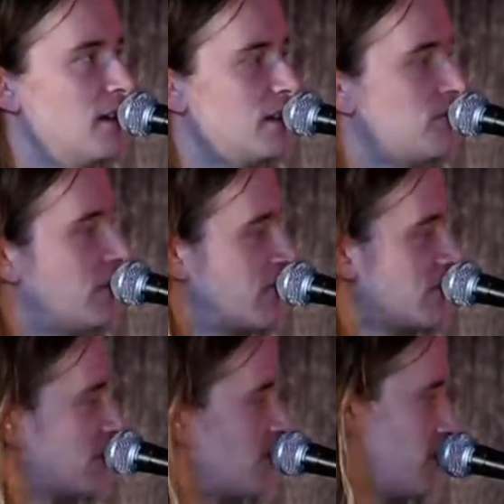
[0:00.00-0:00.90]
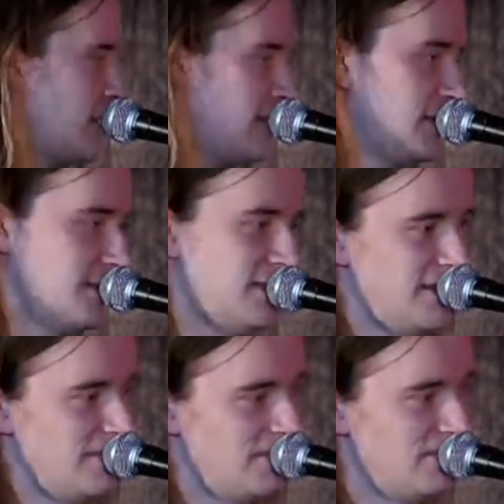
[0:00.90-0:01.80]
my first little meeting, like
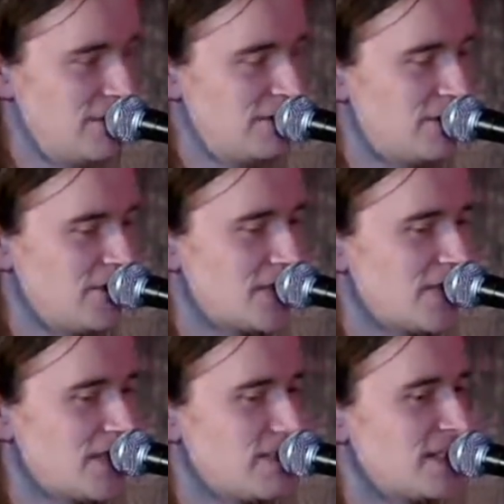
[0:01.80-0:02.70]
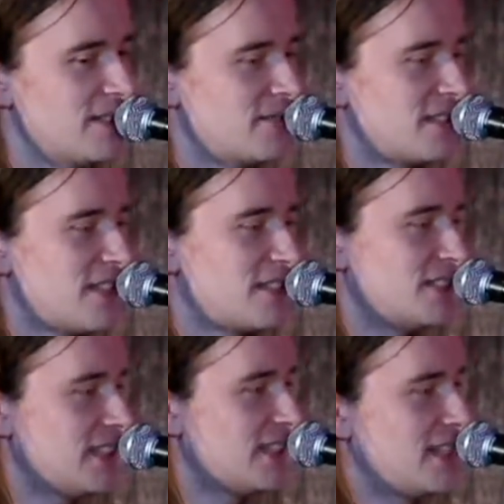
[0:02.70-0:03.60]
musical theory meeting, was
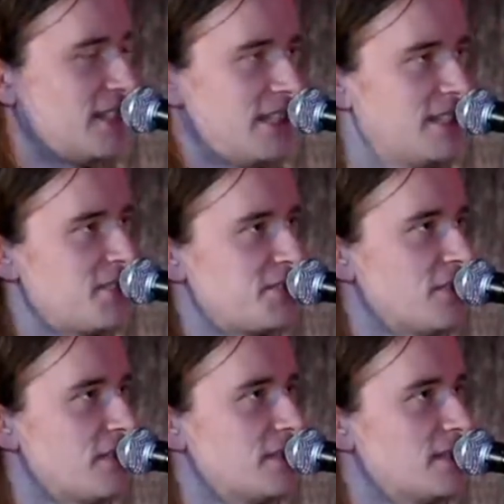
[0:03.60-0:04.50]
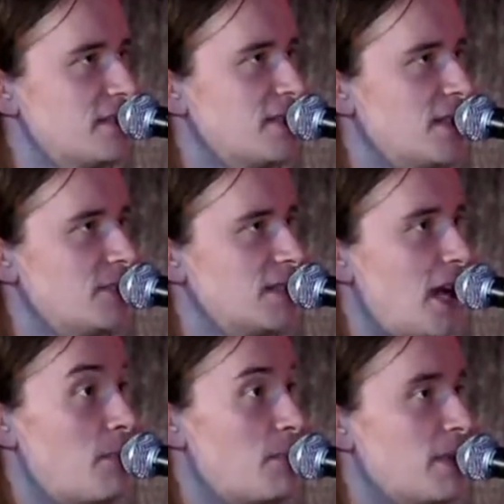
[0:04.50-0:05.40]
like yesterday. You know what I mean? I've
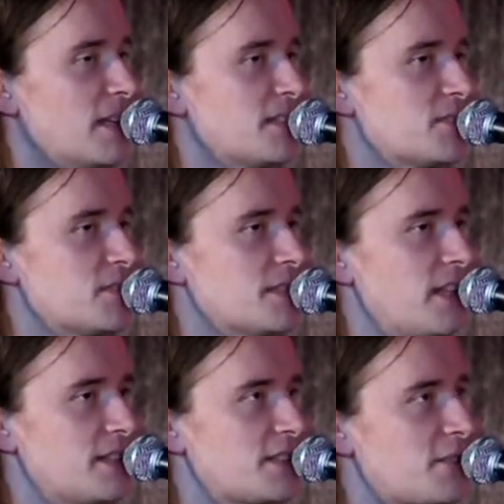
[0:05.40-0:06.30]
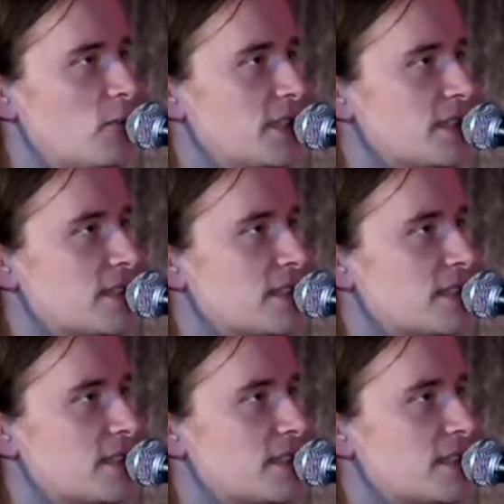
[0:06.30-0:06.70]
been meaning to do it like this whole week,